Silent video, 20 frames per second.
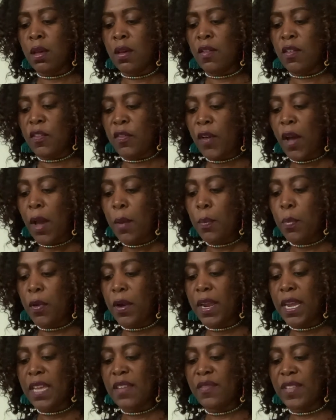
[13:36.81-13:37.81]
fought
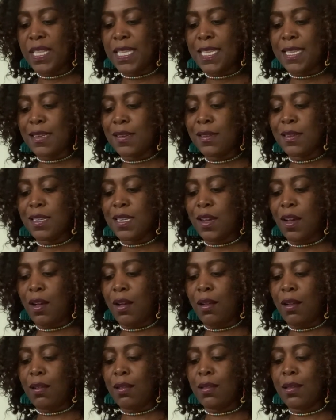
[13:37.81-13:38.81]
brave and stood
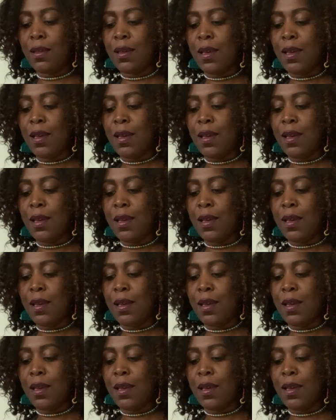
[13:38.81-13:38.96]
tall.